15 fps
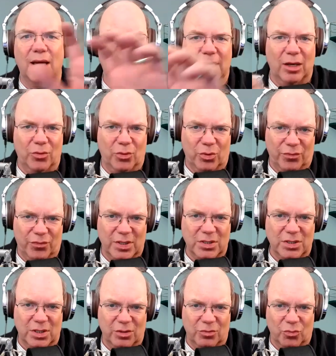and now you're
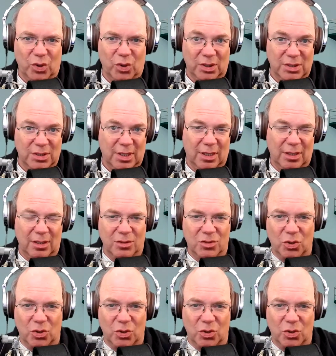invested in real estate.